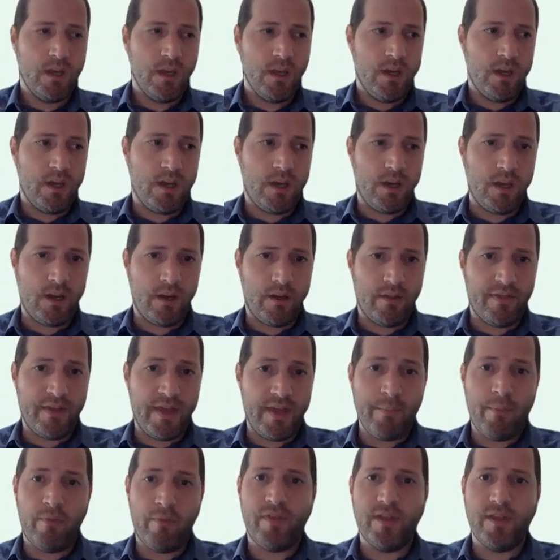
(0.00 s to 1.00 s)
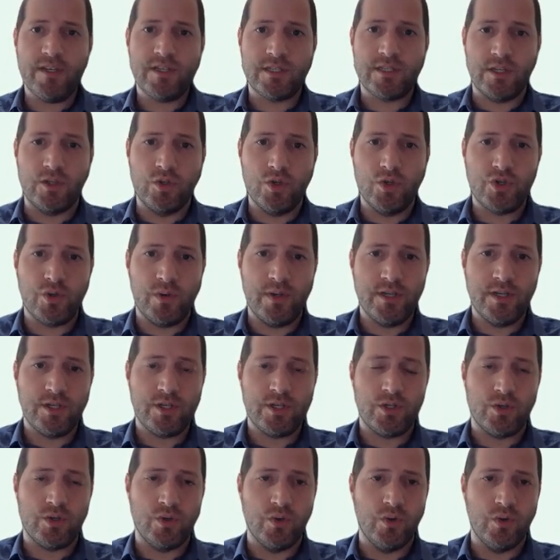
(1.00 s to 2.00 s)
The aim of the institution is
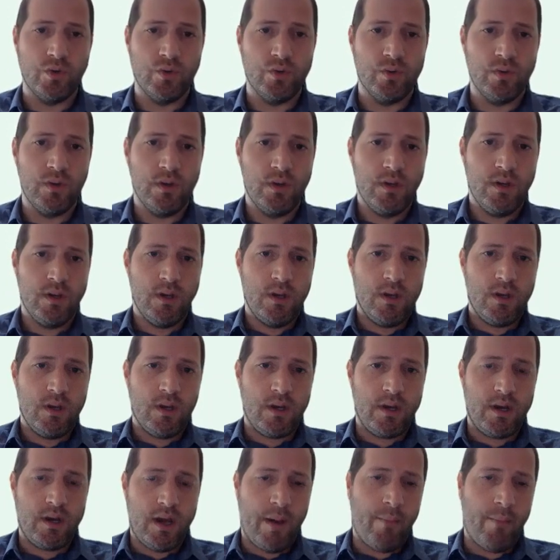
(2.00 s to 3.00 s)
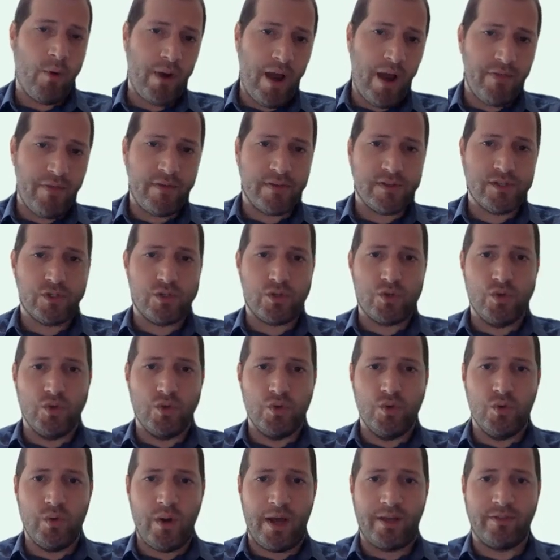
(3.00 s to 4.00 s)
to, among others,
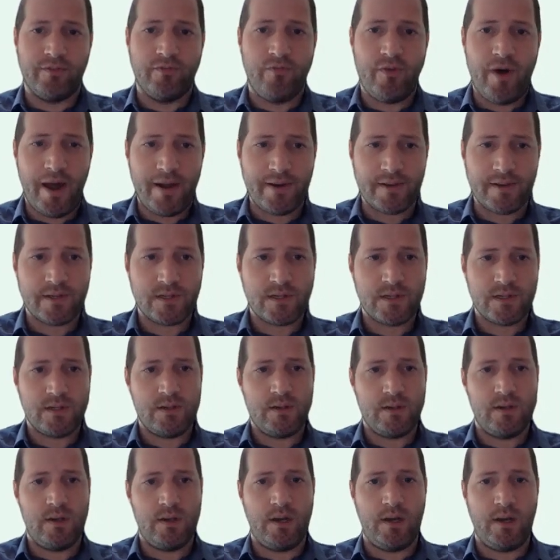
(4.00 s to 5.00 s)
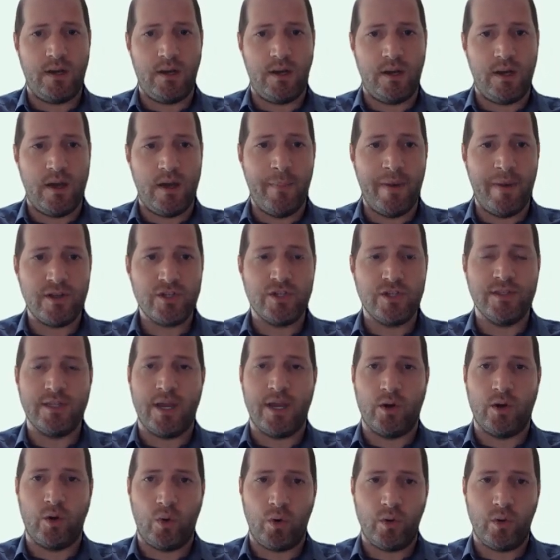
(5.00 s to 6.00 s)
to advance emerging
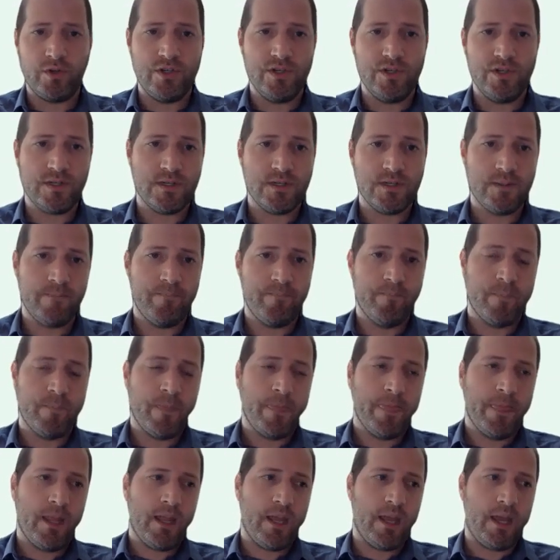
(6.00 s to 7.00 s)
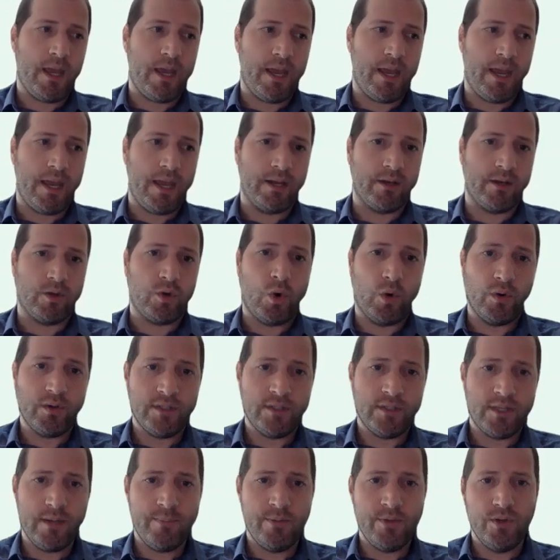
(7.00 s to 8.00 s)
technologies and
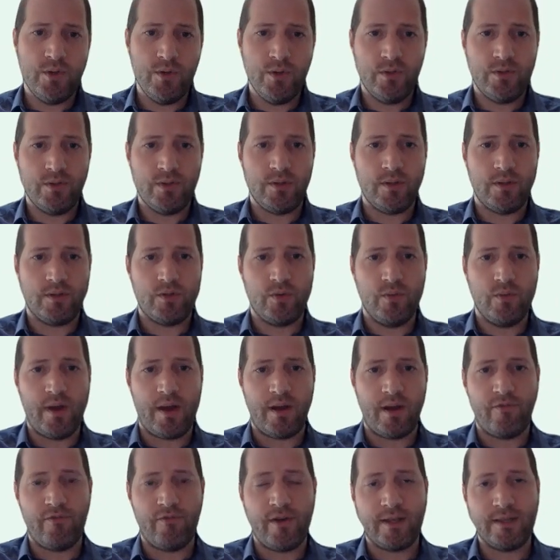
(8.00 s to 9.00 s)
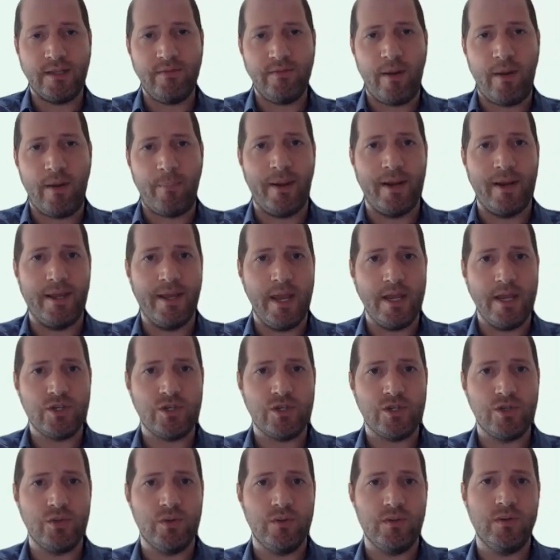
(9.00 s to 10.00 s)
contribute to their effective
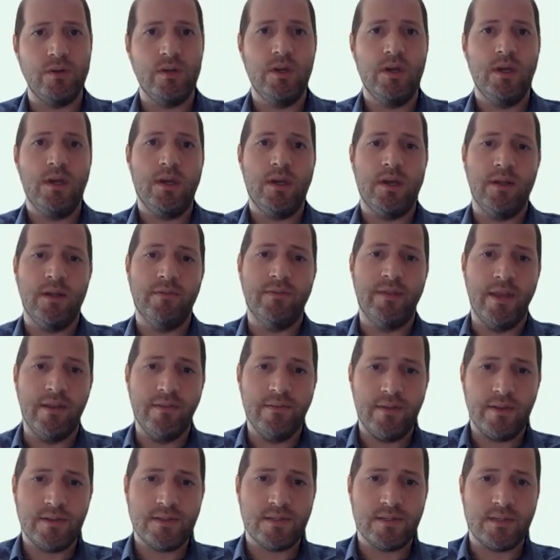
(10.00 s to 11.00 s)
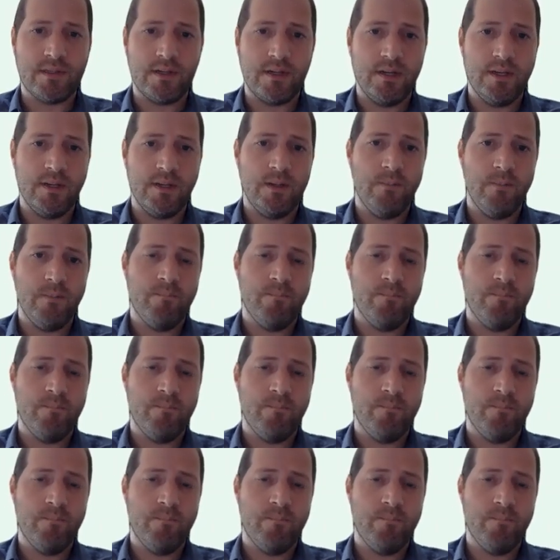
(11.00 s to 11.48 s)
application in the industry,